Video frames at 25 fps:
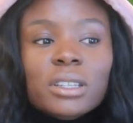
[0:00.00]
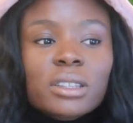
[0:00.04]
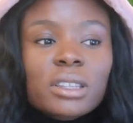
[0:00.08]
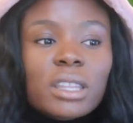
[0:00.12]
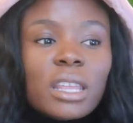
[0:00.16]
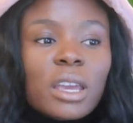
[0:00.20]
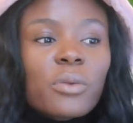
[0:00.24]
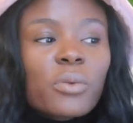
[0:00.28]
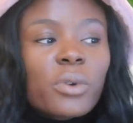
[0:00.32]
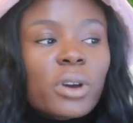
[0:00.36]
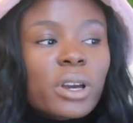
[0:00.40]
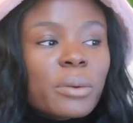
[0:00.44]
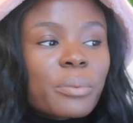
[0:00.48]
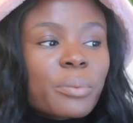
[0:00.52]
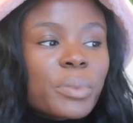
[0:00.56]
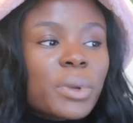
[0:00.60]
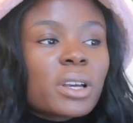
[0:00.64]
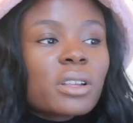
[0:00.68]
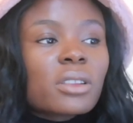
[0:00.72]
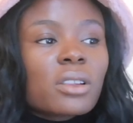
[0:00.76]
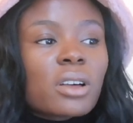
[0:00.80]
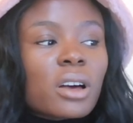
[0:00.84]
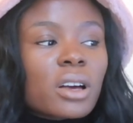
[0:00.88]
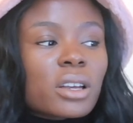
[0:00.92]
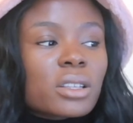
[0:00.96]
They want Big
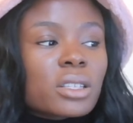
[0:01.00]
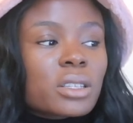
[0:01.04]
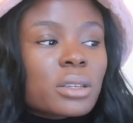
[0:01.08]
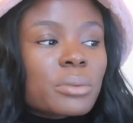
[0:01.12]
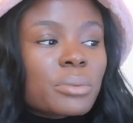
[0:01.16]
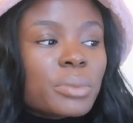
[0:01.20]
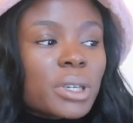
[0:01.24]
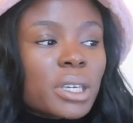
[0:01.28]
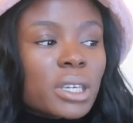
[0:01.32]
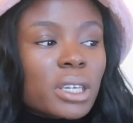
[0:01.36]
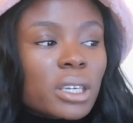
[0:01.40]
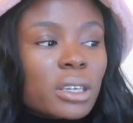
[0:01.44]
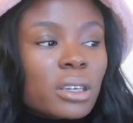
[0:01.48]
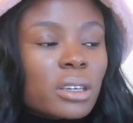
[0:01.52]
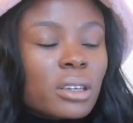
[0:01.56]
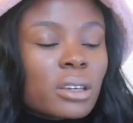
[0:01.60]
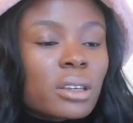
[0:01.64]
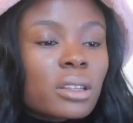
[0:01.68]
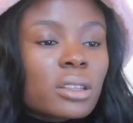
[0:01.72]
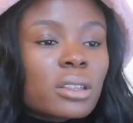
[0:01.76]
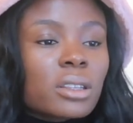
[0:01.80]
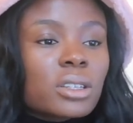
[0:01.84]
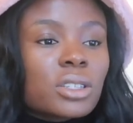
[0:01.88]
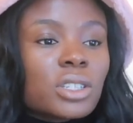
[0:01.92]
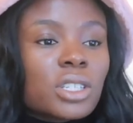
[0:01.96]
Law to be
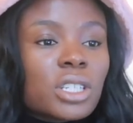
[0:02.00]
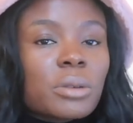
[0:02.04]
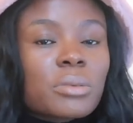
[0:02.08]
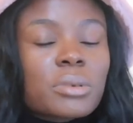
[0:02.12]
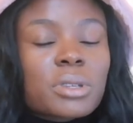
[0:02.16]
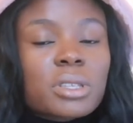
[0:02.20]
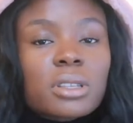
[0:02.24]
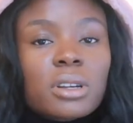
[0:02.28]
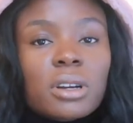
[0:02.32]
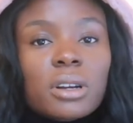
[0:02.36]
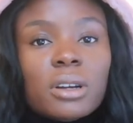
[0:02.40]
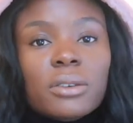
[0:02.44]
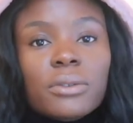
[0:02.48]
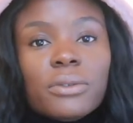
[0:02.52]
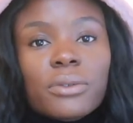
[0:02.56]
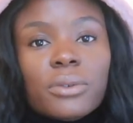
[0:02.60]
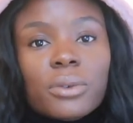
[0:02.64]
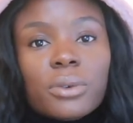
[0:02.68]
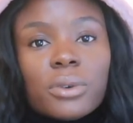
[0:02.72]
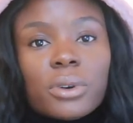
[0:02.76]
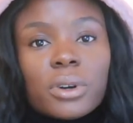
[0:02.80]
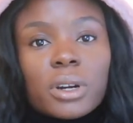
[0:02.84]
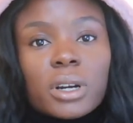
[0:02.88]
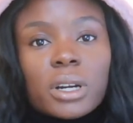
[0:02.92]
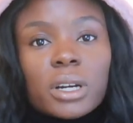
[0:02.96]
the jump start
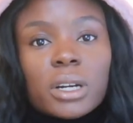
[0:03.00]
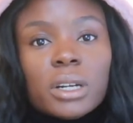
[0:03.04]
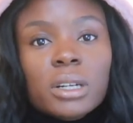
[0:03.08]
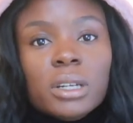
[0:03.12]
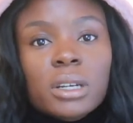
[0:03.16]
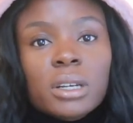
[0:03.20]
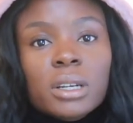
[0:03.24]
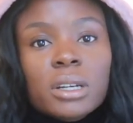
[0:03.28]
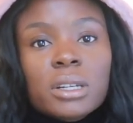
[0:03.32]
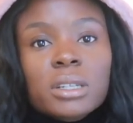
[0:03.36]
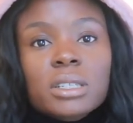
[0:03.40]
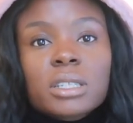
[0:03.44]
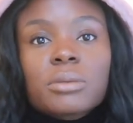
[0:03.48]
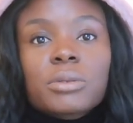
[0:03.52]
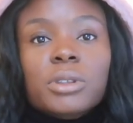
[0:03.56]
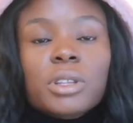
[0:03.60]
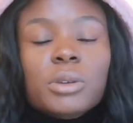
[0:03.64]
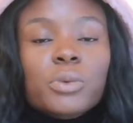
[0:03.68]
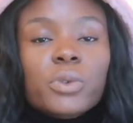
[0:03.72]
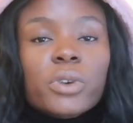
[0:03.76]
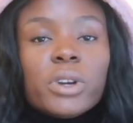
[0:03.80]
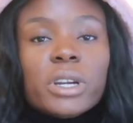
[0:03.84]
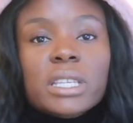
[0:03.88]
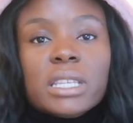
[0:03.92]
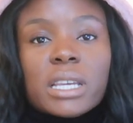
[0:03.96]
for
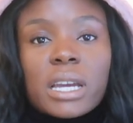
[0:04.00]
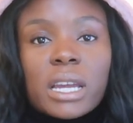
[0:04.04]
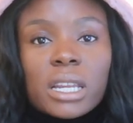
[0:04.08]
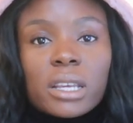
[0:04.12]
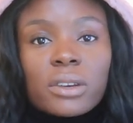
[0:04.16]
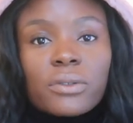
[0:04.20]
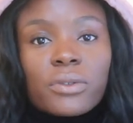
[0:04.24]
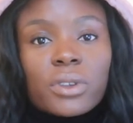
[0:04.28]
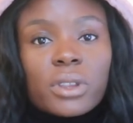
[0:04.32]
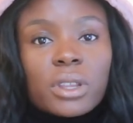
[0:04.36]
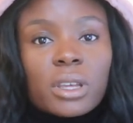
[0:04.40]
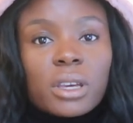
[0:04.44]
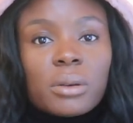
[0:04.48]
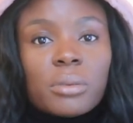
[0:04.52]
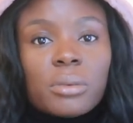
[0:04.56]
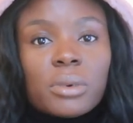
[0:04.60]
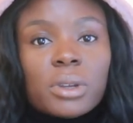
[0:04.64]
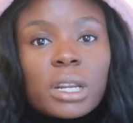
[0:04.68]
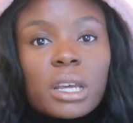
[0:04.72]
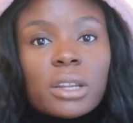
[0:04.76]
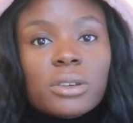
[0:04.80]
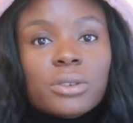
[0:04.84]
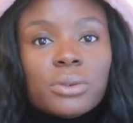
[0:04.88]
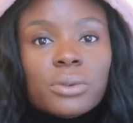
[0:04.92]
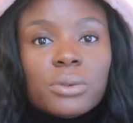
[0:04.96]
something more exciting for them.
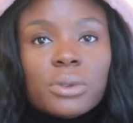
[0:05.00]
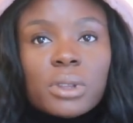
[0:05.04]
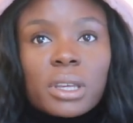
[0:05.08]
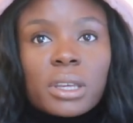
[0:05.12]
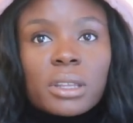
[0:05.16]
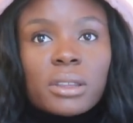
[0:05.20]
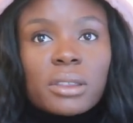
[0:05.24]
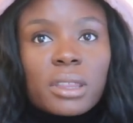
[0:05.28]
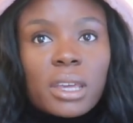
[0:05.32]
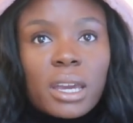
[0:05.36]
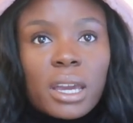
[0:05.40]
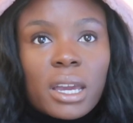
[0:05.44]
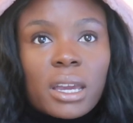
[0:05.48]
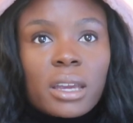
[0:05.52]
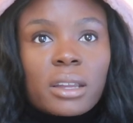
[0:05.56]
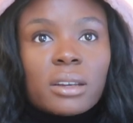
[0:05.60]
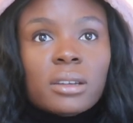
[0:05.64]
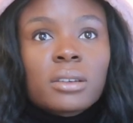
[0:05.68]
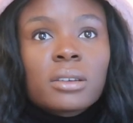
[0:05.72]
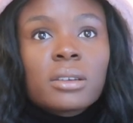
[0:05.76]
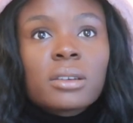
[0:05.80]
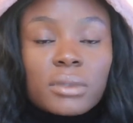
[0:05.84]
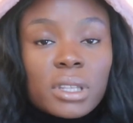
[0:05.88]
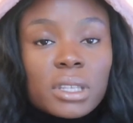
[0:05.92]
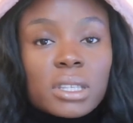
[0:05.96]
And I do think that
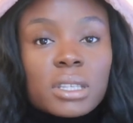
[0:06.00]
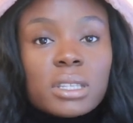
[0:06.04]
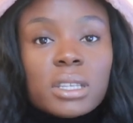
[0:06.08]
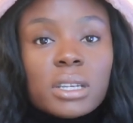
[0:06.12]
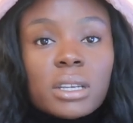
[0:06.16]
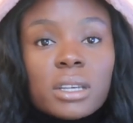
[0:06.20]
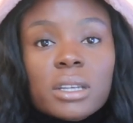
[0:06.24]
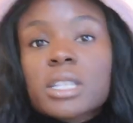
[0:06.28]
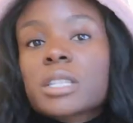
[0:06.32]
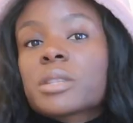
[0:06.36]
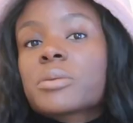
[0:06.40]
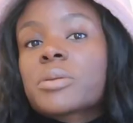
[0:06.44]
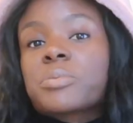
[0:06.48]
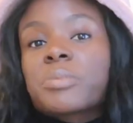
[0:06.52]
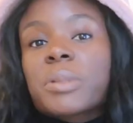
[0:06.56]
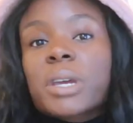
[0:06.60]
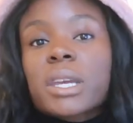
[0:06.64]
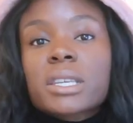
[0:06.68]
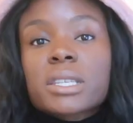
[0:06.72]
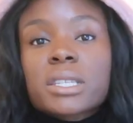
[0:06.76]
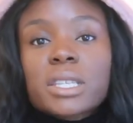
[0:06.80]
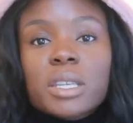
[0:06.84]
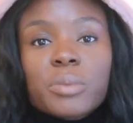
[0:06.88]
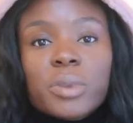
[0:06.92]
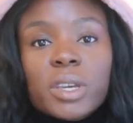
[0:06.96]
this is a good
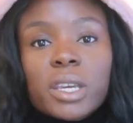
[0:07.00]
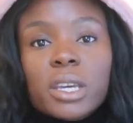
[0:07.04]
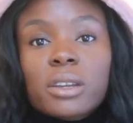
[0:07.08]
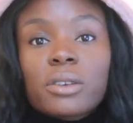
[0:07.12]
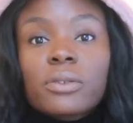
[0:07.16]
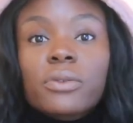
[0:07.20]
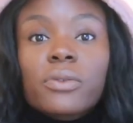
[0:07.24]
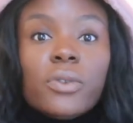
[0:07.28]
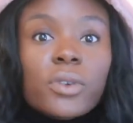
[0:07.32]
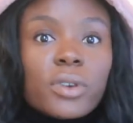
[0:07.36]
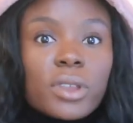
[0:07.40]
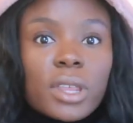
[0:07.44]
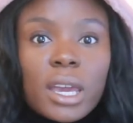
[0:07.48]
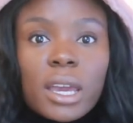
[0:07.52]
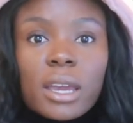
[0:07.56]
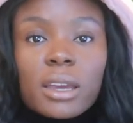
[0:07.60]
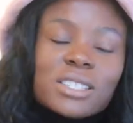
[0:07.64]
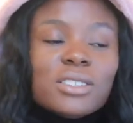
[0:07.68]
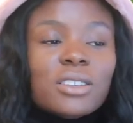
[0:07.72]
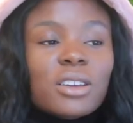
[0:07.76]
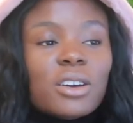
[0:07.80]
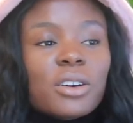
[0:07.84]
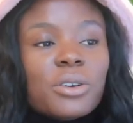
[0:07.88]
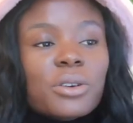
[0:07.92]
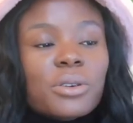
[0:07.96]
space to be in for that.
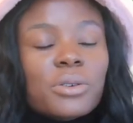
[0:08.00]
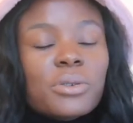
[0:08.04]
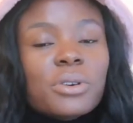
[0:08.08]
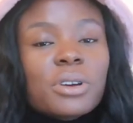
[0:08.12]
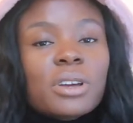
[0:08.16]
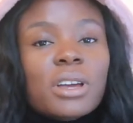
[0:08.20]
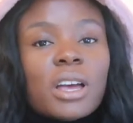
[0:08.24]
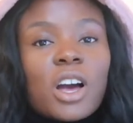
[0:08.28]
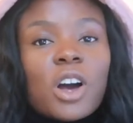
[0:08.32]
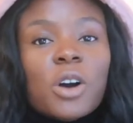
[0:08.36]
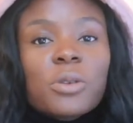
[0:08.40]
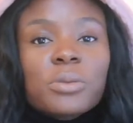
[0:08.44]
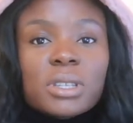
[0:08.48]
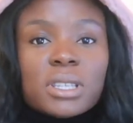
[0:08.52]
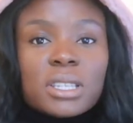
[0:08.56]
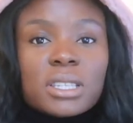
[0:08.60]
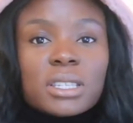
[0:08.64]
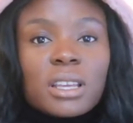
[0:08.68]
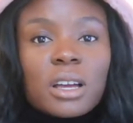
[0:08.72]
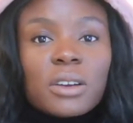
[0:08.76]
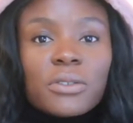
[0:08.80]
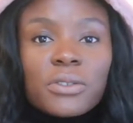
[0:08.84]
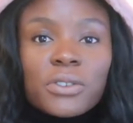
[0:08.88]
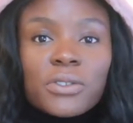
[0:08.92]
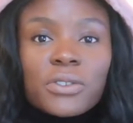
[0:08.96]
So I hope this is
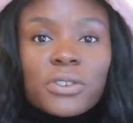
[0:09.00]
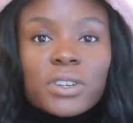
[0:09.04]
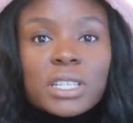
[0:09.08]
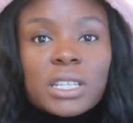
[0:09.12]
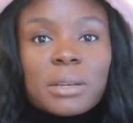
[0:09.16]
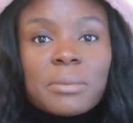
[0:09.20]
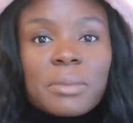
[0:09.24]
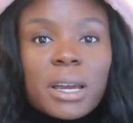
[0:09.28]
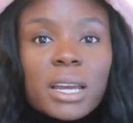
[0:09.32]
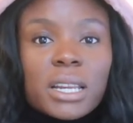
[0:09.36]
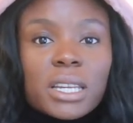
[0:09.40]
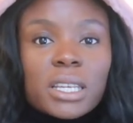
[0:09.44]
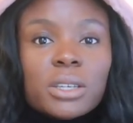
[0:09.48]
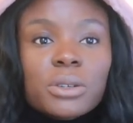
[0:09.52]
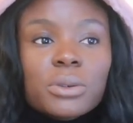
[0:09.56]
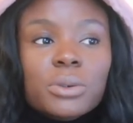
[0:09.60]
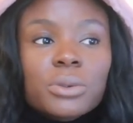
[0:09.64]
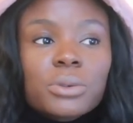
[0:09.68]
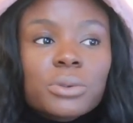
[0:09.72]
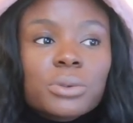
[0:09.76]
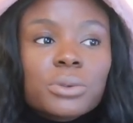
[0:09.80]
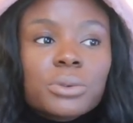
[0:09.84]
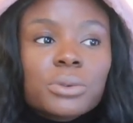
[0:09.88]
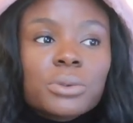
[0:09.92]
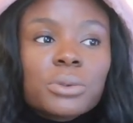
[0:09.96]
helpful for somebody
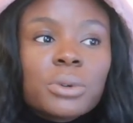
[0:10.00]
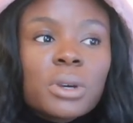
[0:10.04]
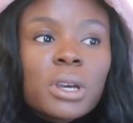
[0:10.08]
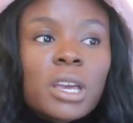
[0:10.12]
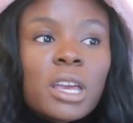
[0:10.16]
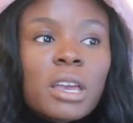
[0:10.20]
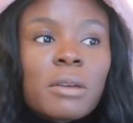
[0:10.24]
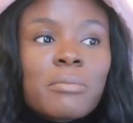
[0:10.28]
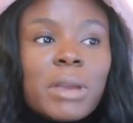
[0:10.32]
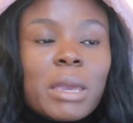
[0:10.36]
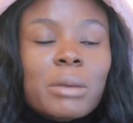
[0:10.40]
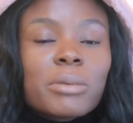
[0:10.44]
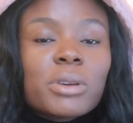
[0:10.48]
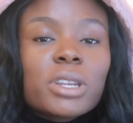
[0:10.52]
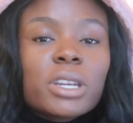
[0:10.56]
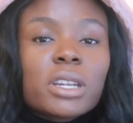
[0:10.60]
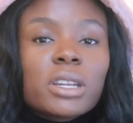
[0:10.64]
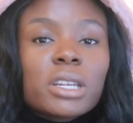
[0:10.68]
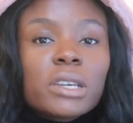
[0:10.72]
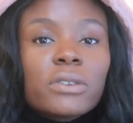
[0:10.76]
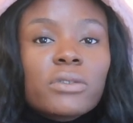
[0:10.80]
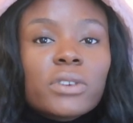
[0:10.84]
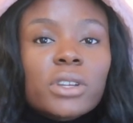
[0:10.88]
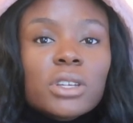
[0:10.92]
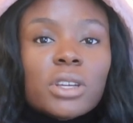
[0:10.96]
who maybe
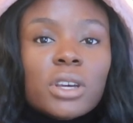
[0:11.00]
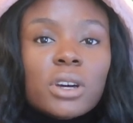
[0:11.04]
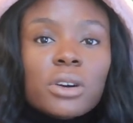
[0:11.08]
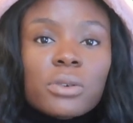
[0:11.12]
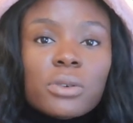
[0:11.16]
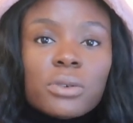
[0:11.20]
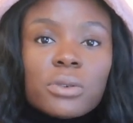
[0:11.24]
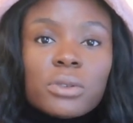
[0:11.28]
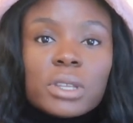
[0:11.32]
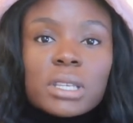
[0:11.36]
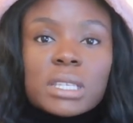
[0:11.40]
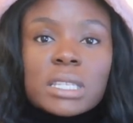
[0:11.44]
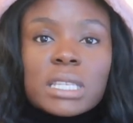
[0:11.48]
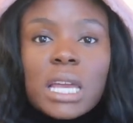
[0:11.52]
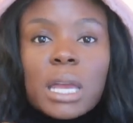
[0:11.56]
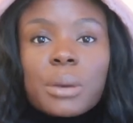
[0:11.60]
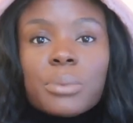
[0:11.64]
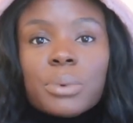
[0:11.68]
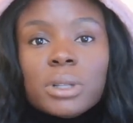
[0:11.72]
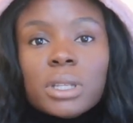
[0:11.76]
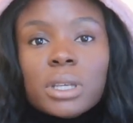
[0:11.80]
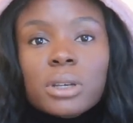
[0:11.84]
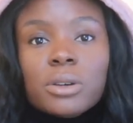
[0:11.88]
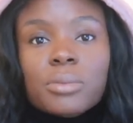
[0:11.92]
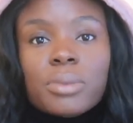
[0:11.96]
didn't even know this
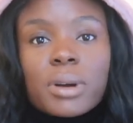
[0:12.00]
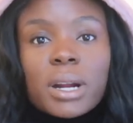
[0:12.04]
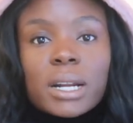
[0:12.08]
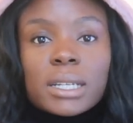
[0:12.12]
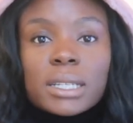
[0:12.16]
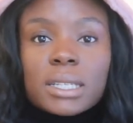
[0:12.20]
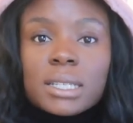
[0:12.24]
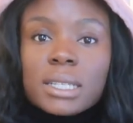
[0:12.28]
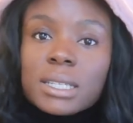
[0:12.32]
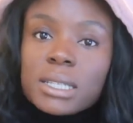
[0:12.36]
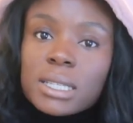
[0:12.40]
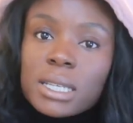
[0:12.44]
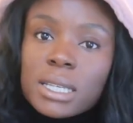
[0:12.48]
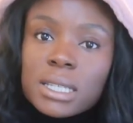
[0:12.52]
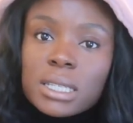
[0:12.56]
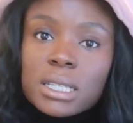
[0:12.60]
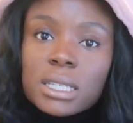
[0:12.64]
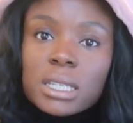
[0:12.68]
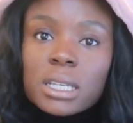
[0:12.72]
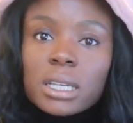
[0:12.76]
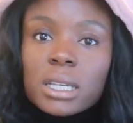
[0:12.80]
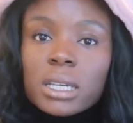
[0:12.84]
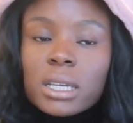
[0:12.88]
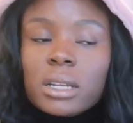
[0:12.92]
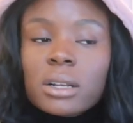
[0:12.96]
type of legal practice
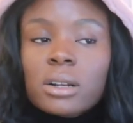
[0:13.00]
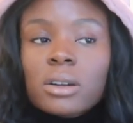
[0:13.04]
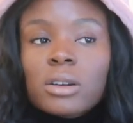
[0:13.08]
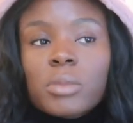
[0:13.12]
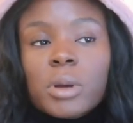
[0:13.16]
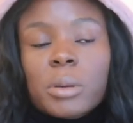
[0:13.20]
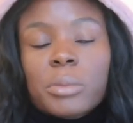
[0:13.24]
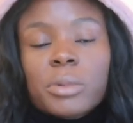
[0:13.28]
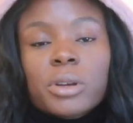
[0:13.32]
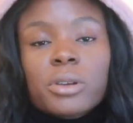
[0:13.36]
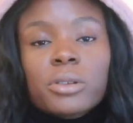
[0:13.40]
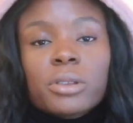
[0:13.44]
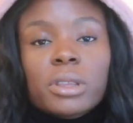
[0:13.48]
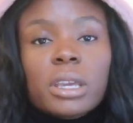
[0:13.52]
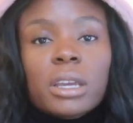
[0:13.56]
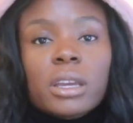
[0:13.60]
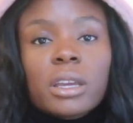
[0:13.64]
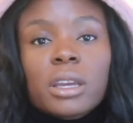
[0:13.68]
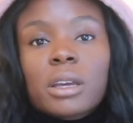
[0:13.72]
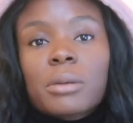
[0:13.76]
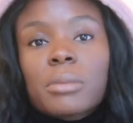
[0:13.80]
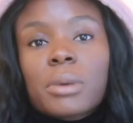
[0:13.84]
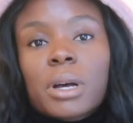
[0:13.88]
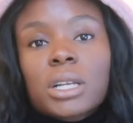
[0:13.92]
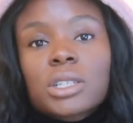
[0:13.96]
existed, or maybe you're
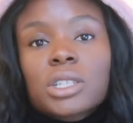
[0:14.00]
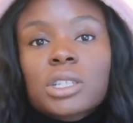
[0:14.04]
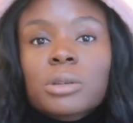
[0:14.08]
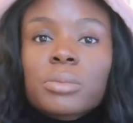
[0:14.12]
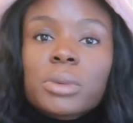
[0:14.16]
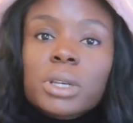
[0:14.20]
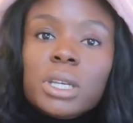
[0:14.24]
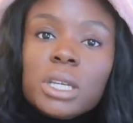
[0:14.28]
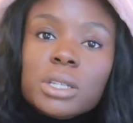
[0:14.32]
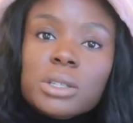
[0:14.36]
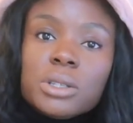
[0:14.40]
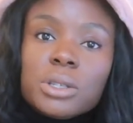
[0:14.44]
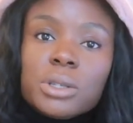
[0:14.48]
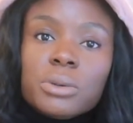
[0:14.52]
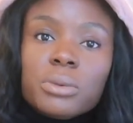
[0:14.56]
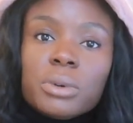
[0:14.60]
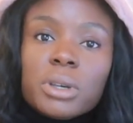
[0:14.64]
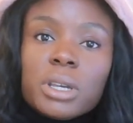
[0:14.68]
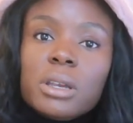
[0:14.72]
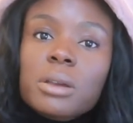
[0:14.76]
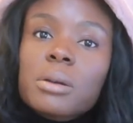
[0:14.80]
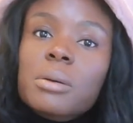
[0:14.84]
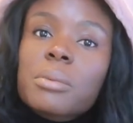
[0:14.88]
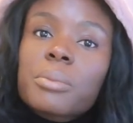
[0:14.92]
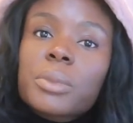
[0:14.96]
thinking about jumping into
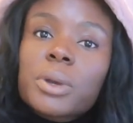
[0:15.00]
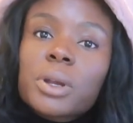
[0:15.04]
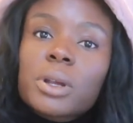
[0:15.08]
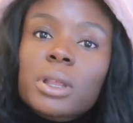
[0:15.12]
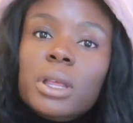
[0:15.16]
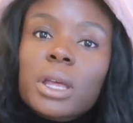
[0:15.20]
it and